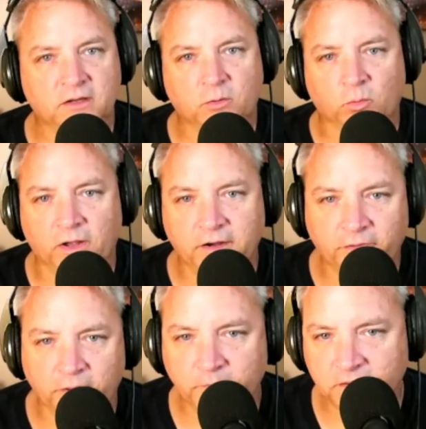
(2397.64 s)
want
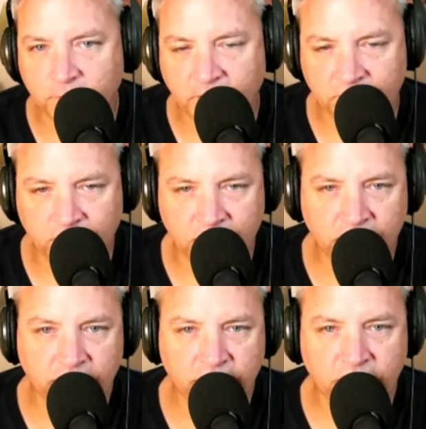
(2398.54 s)
nothing but the best for each
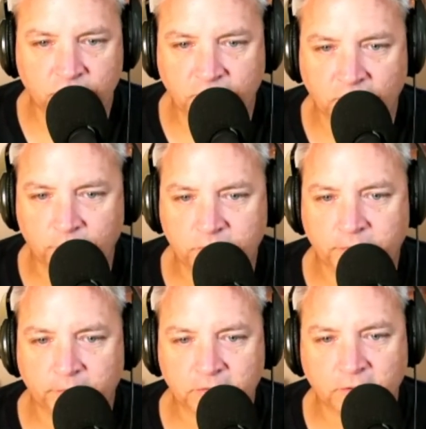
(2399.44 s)
other. And we hope to
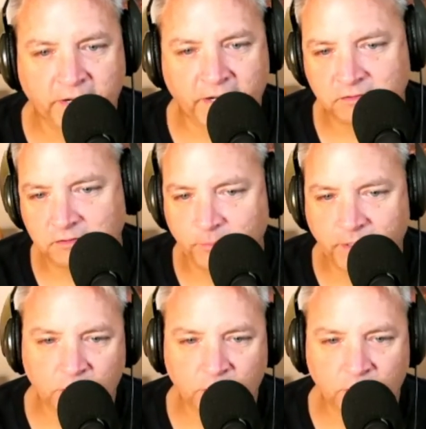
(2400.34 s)
promote the positive no matter